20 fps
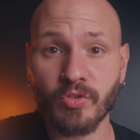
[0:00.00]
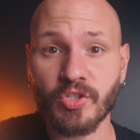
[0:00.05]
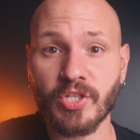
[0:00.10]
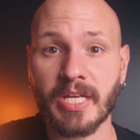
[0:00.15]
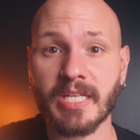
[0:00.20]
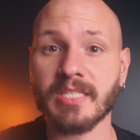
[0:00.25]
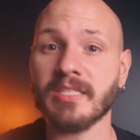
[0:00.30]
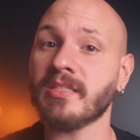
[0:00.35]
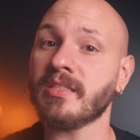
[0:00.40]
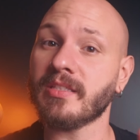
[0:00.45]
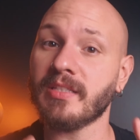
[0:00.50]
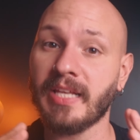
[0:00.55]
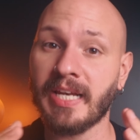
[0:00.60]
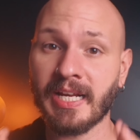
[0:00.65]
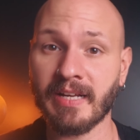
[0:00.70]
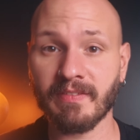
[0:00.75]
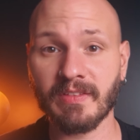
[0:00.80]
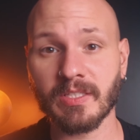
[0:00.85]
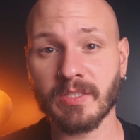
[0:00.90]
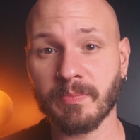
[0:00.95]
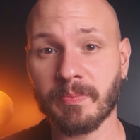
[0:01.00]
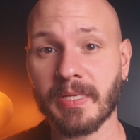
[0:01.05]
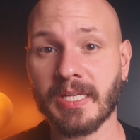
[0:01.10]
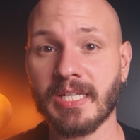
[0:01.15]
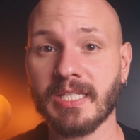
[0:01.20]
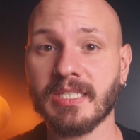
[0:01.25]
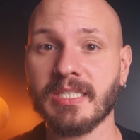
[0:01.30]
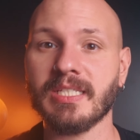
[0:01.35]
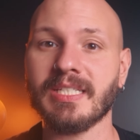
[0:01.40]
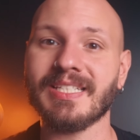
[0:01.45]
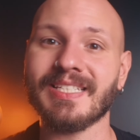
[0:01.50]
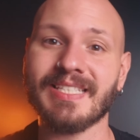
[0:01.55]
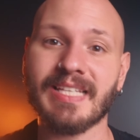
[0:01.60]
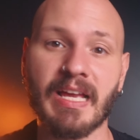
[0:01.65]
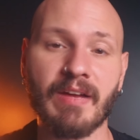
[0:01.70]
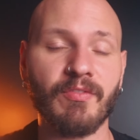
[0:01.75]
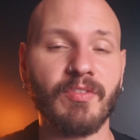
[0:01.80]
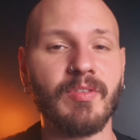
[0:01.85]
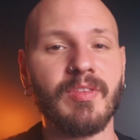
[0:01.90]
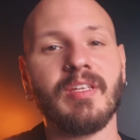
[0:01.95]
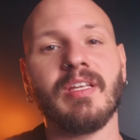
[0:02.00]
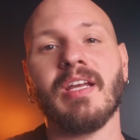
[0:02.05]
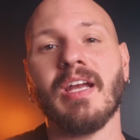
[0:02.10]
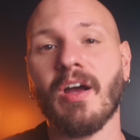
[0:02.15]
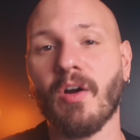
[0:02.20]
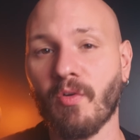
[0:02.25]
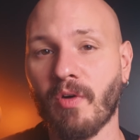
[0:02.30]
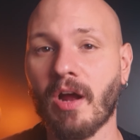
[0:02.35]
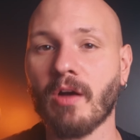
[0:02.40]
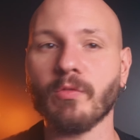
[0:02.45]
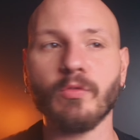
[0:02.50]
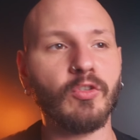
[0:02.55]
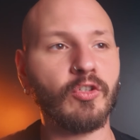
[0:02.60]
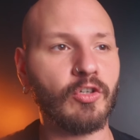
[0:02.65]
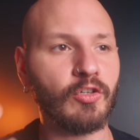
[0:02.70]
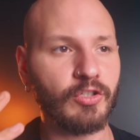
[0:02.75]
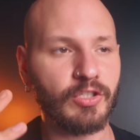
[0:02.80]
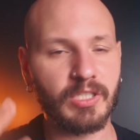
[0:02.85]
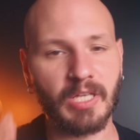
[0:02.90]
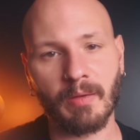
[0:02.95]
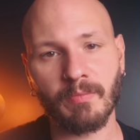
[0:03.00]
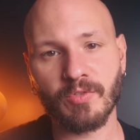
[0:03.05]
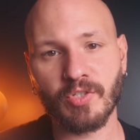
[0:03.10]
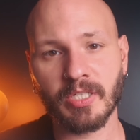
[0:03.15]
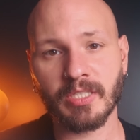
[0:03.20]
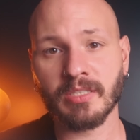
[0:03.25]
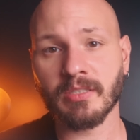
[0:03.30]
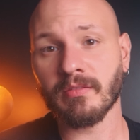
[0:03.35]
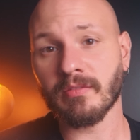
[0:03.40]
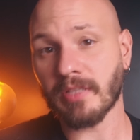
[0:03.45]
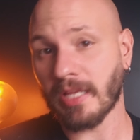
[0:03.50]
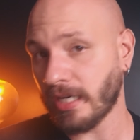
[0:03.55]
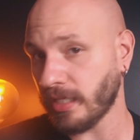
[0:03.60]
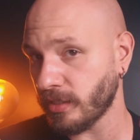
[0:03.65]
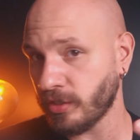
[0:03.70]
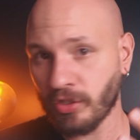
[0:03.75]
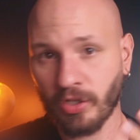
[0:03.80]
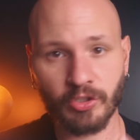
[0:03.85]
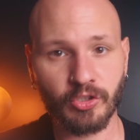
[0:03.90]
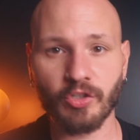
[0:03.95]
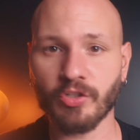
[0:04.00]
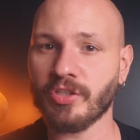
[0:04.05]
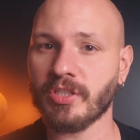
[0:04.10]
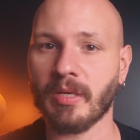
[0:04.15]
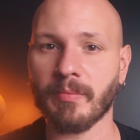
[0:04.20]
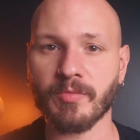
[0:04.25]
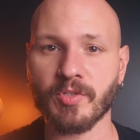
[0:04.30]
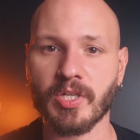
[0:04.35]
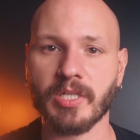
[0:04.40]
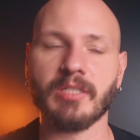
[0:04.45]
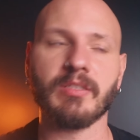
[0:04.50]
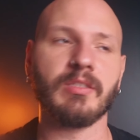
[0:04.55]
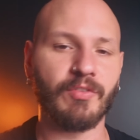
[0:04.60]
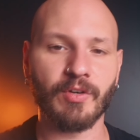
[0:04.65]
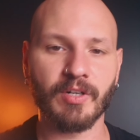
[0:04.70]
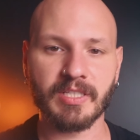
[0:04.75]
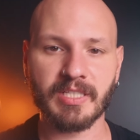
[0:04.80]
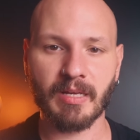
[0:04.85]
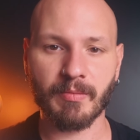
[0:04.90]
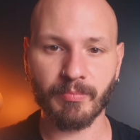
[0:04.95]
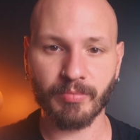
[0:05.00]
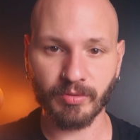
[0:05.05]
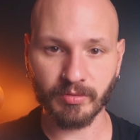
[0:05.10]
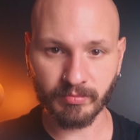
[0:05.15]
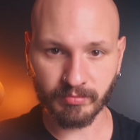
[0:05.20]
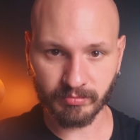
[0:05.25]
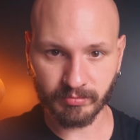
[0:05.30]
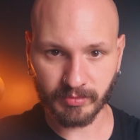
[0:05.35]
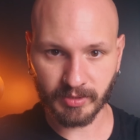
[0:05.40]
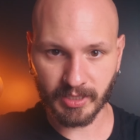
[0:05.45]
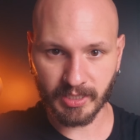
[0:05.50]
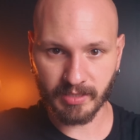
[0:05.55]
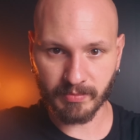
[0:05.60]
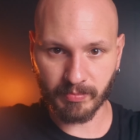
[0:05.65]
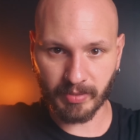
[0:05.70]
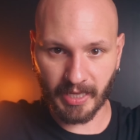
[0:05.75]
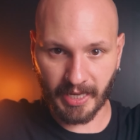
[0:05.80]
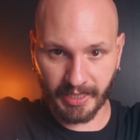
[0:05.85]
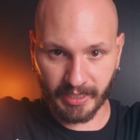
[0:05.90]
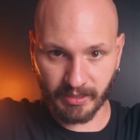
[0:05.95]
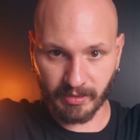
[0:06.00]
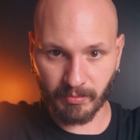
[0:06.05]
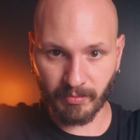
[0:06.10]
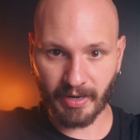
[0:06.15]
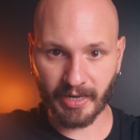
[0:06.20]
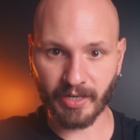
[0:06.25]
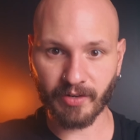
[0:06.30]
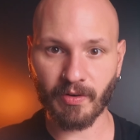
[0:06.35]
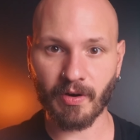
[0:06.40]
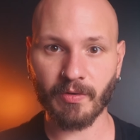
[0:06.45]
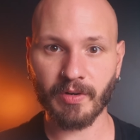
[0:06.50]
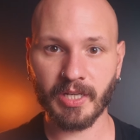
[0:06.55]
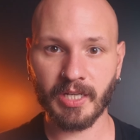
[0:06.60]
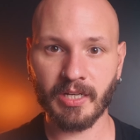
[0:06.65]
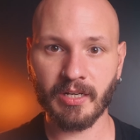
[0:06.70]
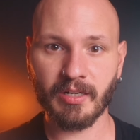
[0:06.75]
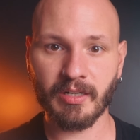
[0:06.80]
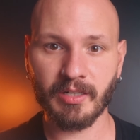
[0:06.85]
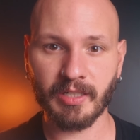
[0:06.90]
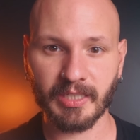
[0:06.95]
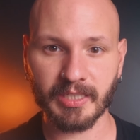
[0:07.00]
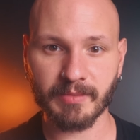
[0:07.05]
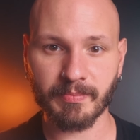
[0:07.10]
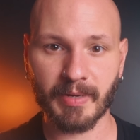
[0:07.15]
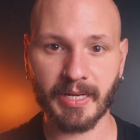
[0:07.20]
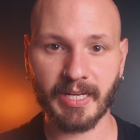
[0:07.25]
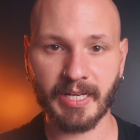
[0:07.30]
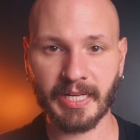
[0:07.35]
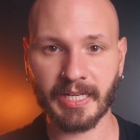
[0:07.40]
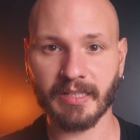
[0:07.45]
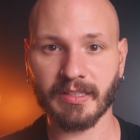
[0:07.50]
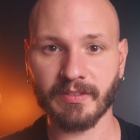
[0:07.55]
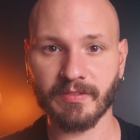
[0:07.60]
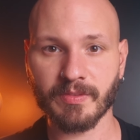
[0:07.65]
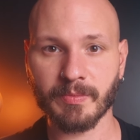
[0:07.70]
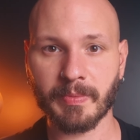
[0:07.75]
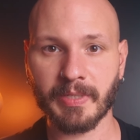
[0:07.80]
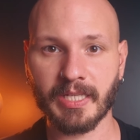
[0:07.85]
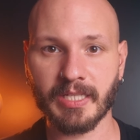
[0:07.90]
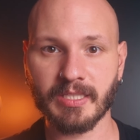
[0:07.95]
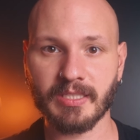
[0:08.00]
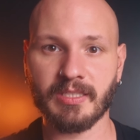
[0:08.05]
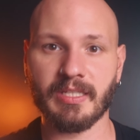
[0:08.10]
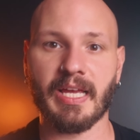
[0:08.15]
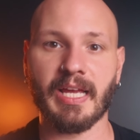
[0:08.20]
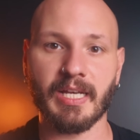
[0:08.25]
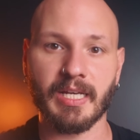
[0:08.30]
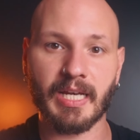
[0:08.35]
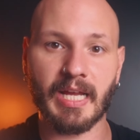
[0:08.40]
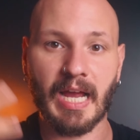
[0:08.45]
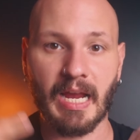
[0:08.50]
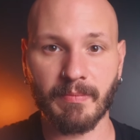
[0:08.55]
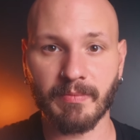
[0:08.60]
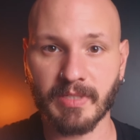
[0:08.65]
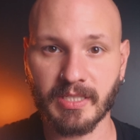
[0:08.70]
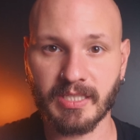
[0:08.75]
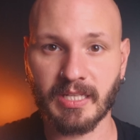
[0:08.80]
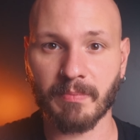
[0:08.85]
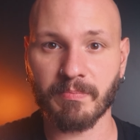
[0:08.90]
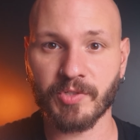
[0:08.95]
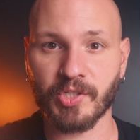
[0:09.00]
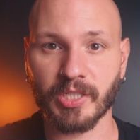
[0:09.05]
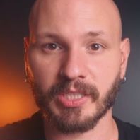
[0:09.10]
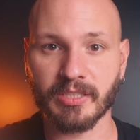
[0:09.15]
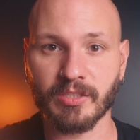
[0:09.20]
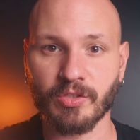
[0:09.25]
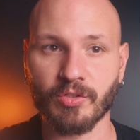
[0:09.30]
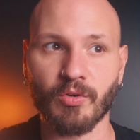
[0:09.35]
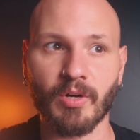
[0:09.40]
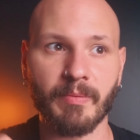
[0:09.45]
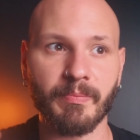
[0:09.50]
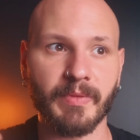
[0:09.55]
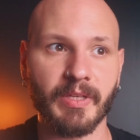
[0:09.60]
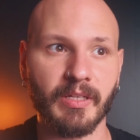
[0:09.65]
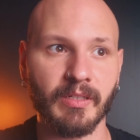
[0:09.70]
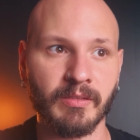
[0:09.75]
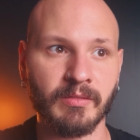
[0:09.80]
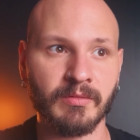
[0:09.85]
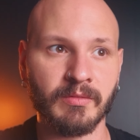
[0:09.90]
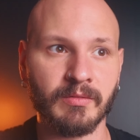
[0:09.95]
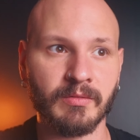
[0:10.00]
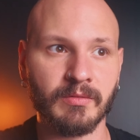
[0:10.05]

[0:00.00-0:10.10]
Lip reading: suggests, the negative space is everything around your subject that is not your subject. For example, this black in the background here is my negative space and I'm the subject, so I'm the